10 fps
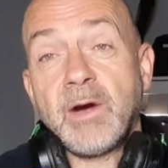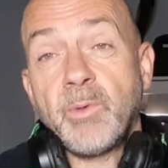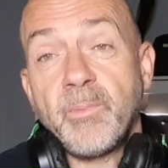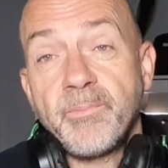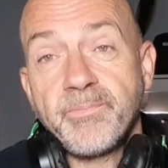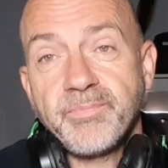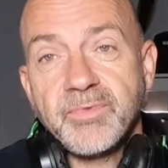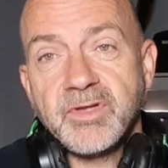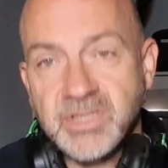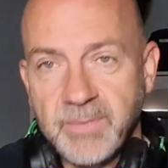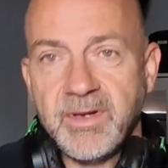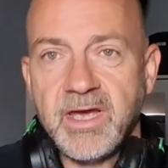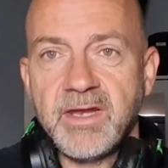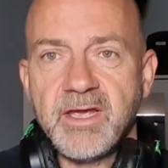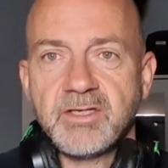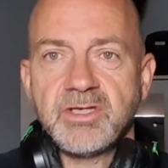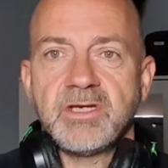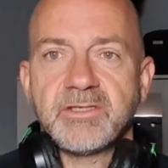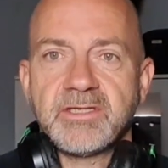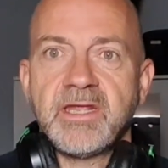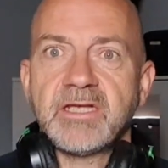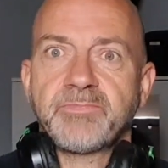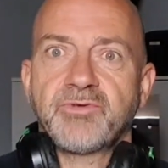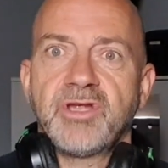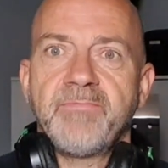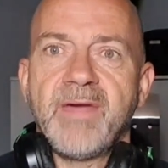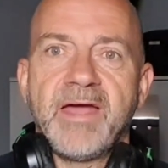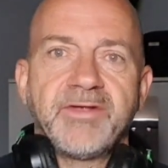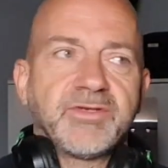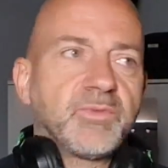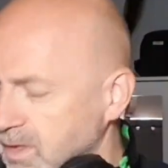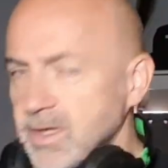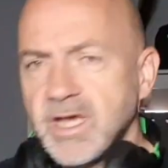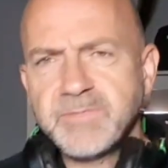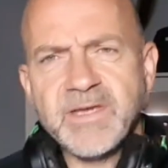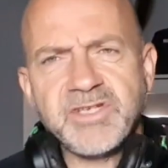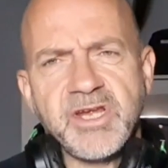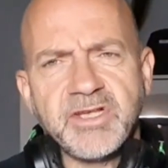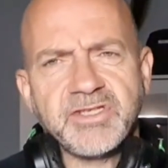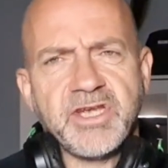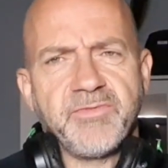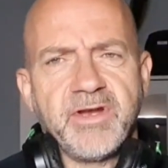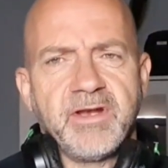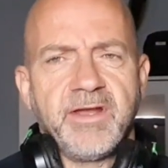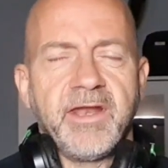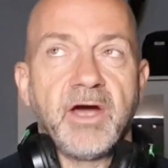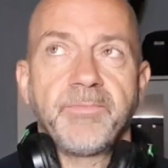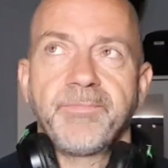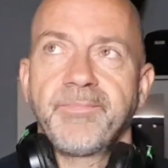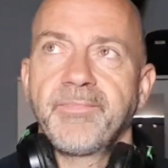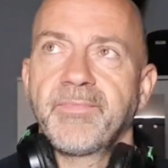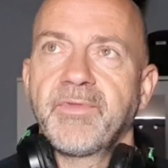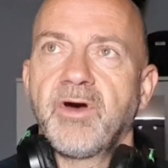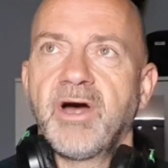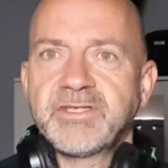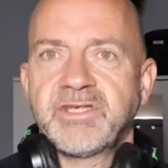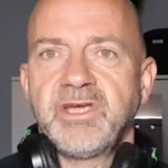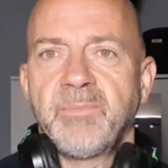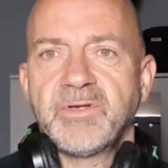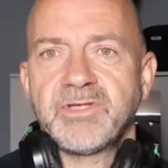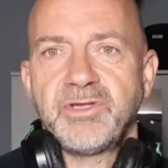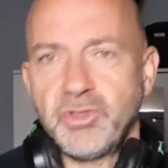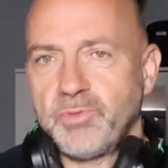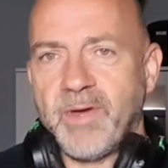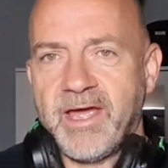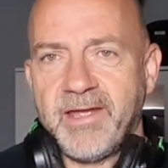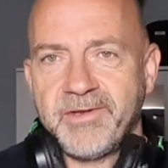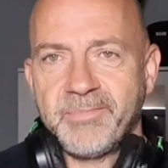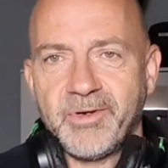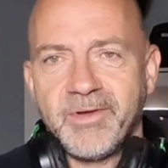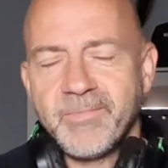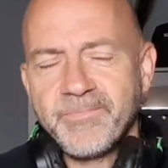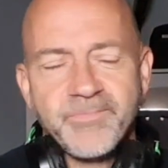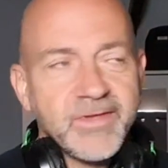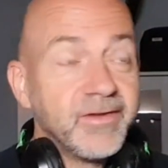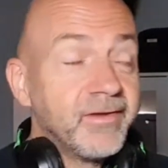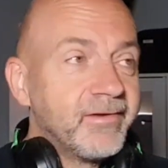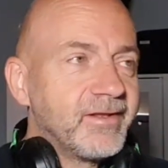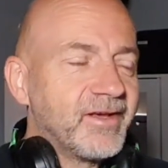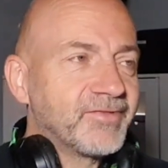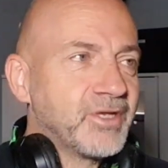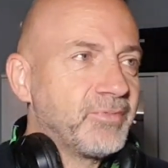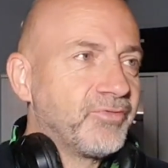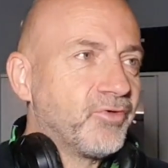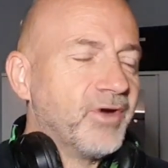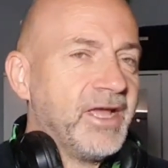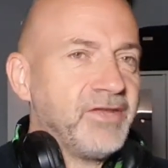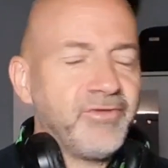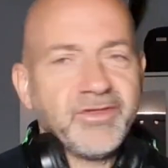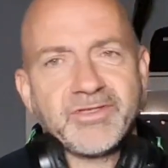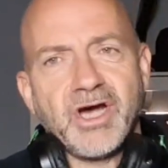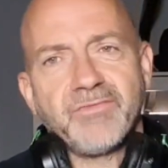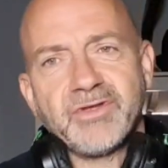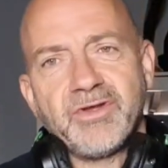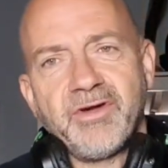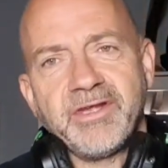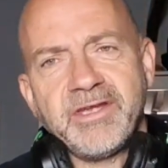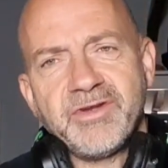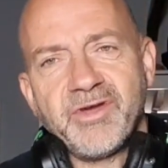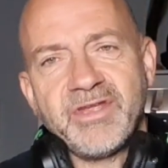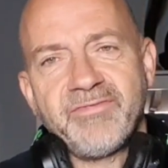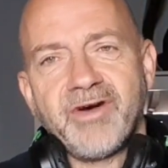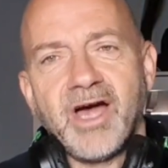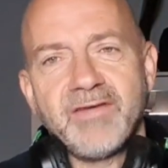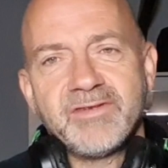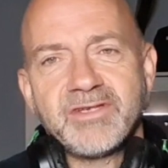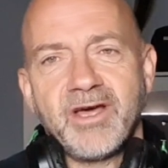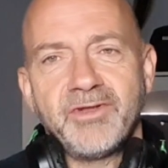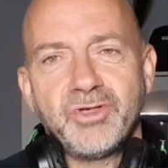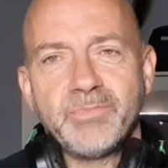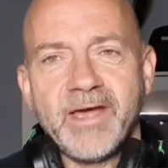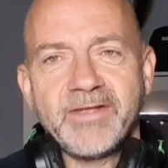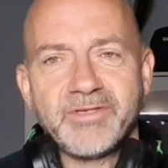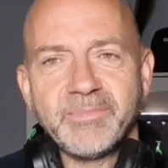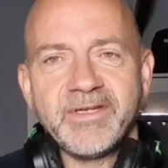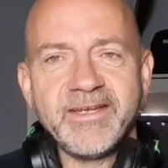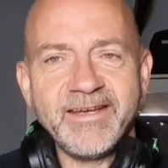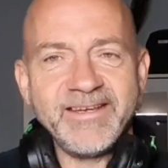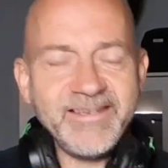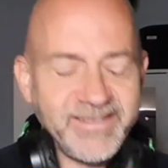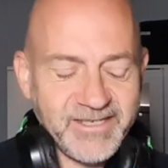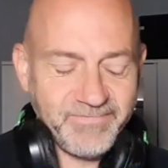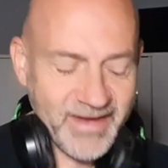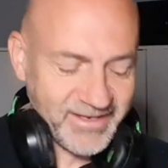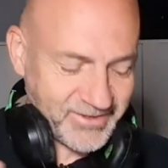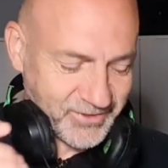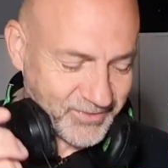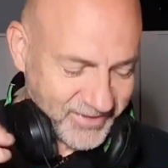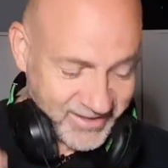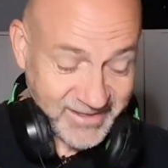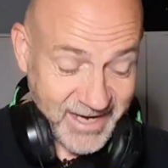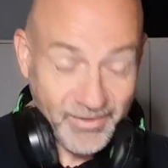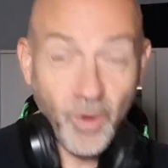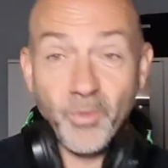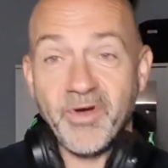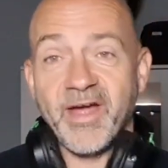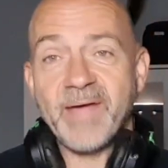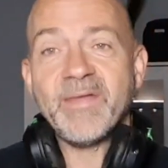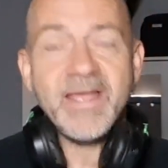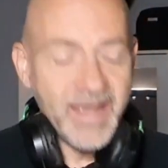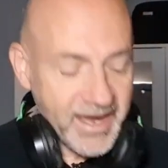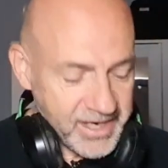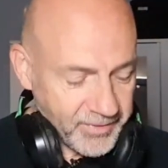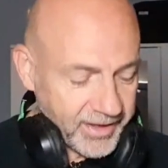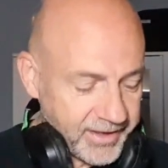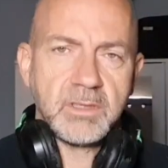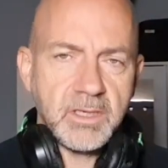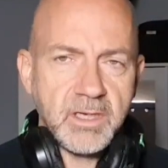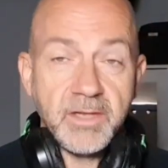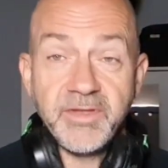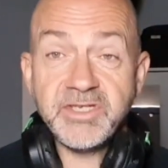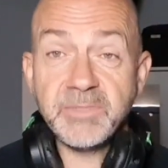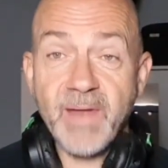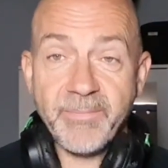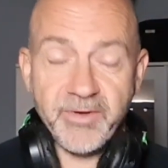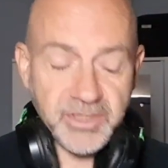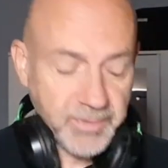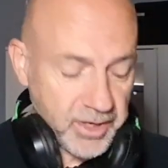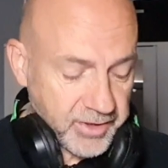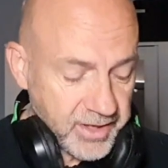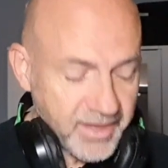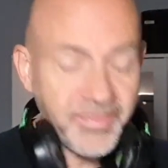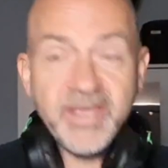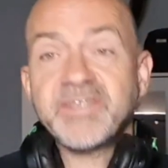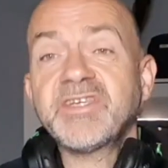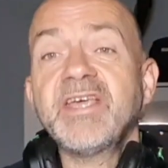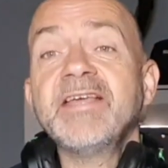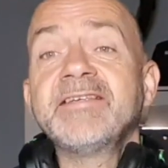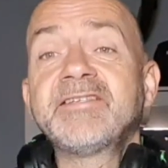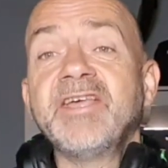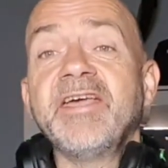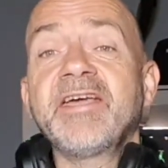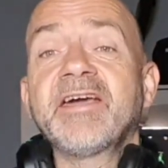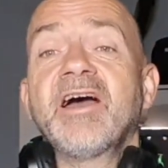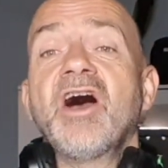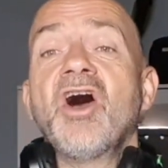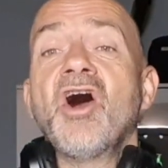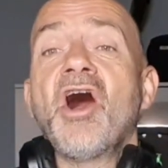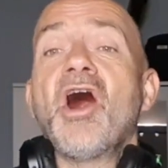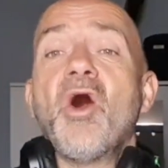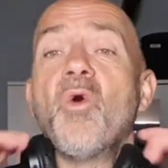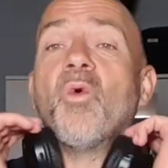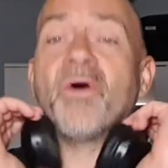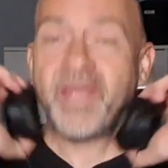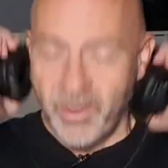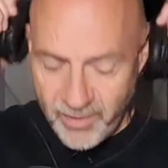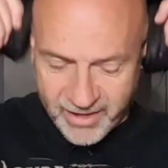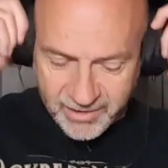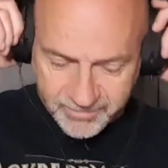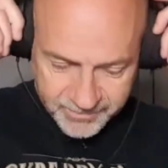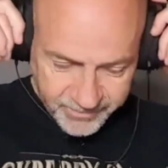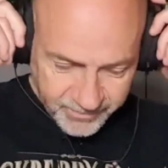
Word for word: album that's coming out next year. So that's pretty mad as well. Especially considering, you know, I see them as a new band, but like I've said before, anything that's after 1995 is like a new band to me. it's just mental. That's how old I am. Anyway, this is Blackberry Smoke. This is Dig a Hole. Here we go.